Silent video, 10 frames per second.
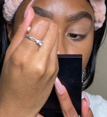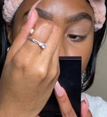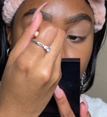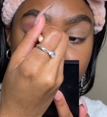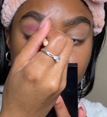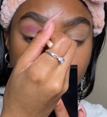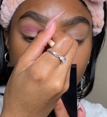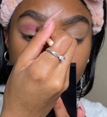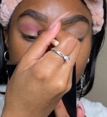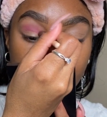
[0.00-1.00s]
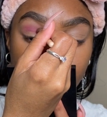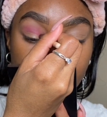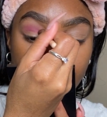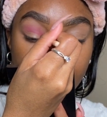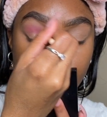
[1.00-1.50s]
what's the word I'm looking
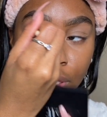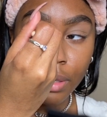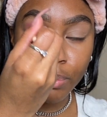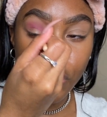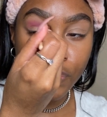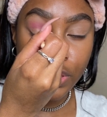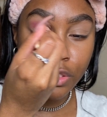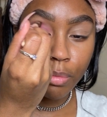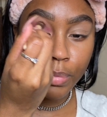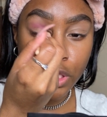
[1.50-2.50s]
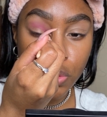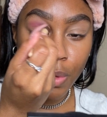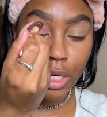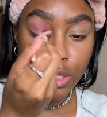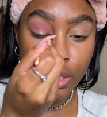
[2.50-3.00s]
for? Like movies you're binge
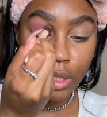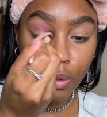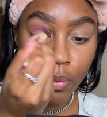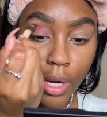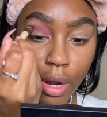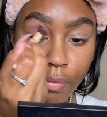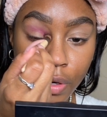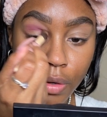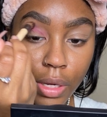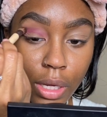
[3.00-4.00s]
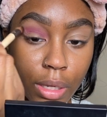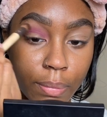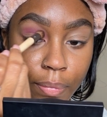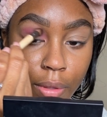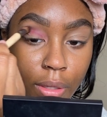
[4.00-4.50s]
watching, whatever.
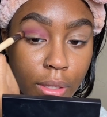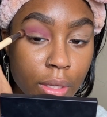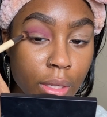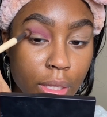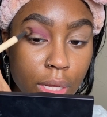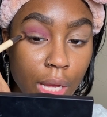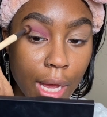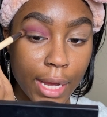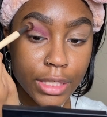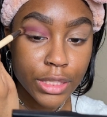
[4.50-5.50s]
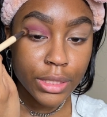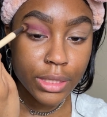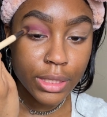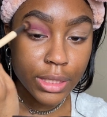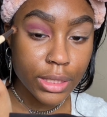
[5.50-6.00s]
I just
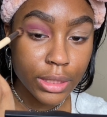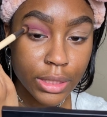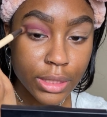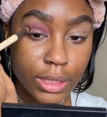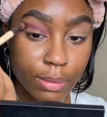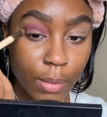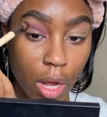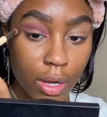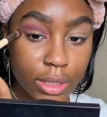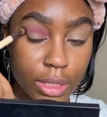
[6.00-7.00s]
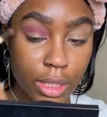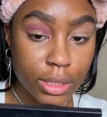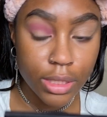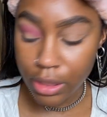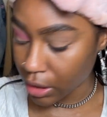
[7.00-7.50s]
need some content
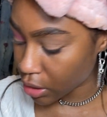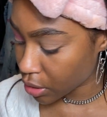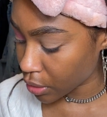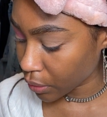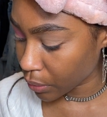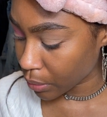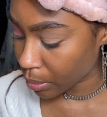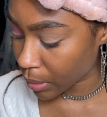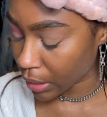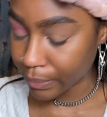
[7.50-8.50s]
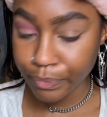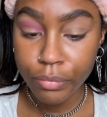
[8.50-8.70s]
to consume.